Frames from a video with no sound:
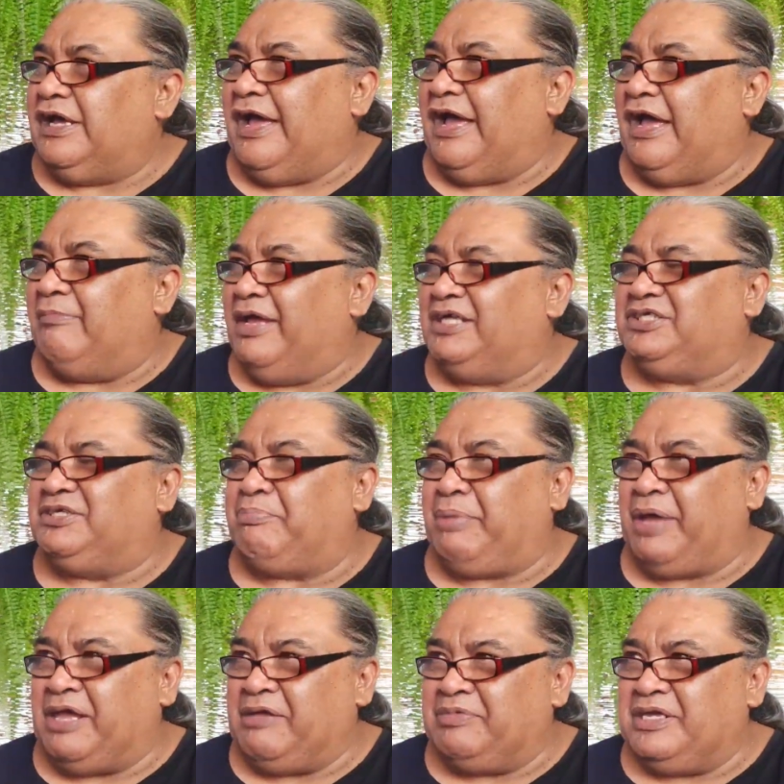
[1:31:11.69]
as a
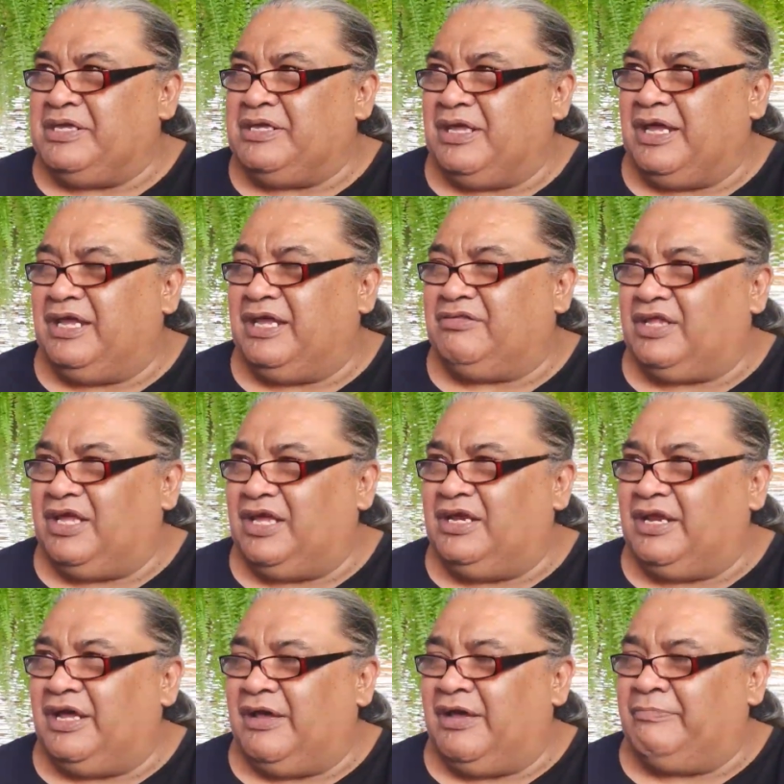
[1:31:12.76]
baby. And
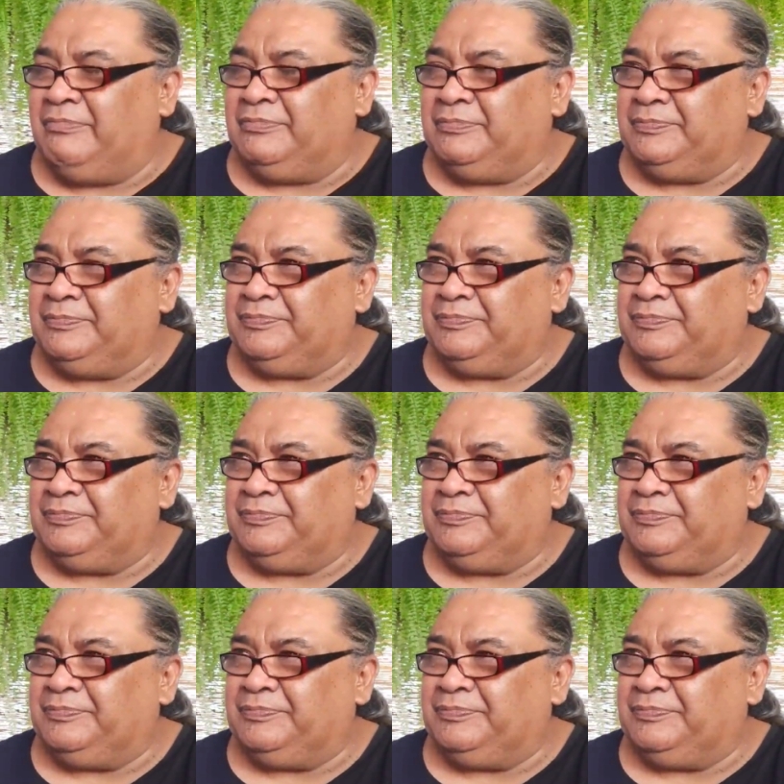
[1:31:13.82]
then,